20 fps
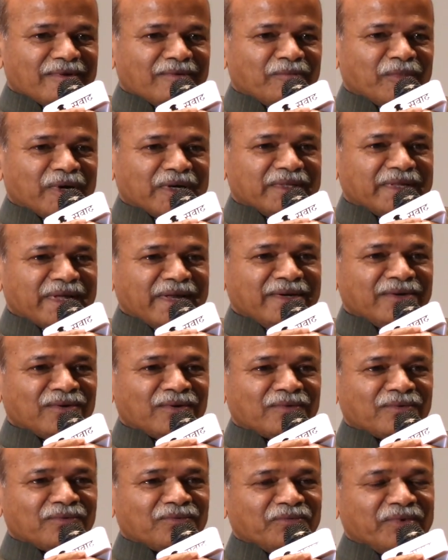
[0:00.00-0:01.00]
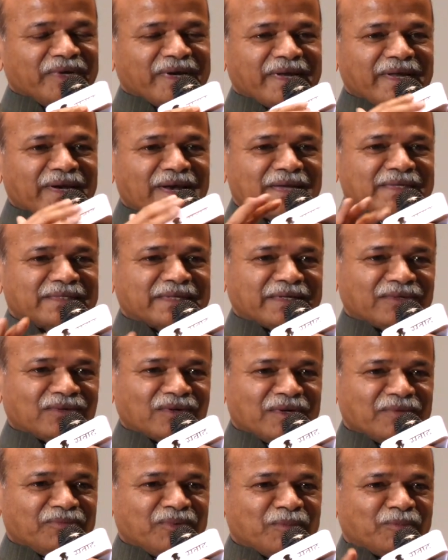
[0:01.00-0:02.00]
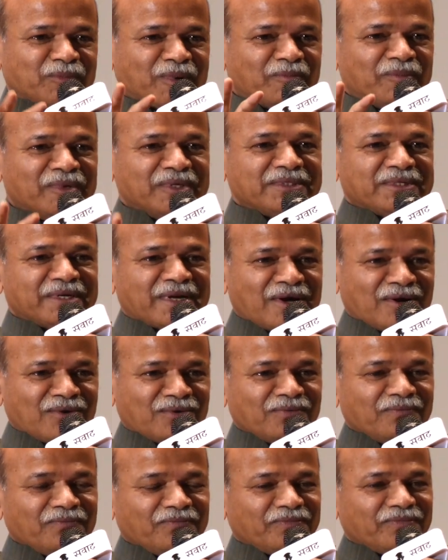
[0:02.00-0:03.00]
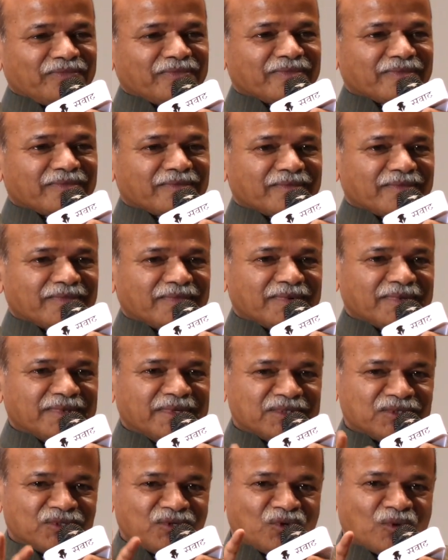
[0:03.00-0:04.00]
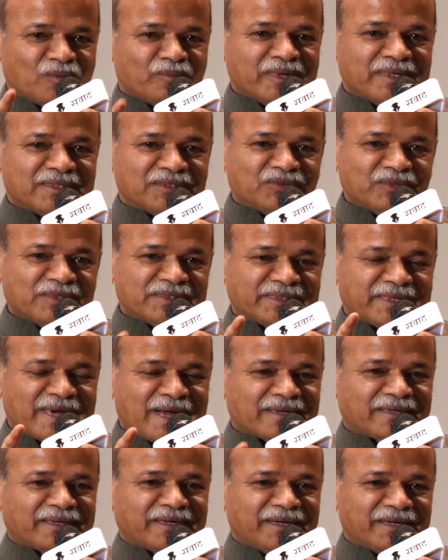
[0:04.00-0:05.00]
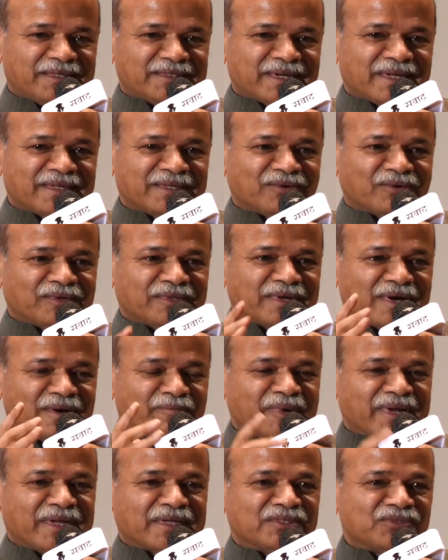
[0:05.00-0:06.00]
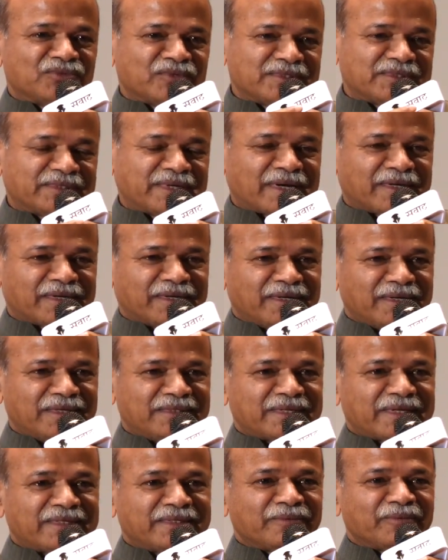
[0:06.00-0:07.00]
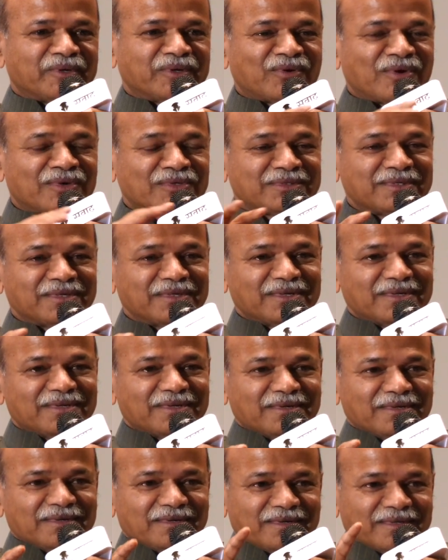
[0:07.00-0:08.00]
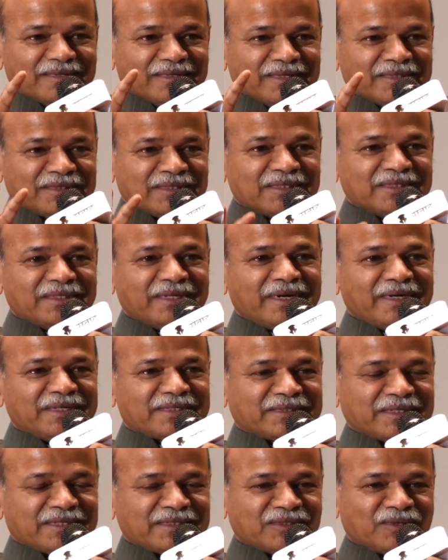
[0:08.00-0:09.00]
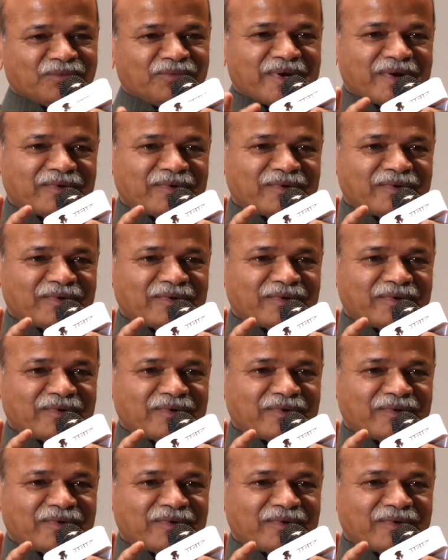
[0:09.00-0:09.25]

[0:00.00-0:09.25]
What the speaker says: But then, you know, we realized that, you know, if you publish now, these Europeans will start criticizing, or the Americans will start criticizing, because this is the research, you know, we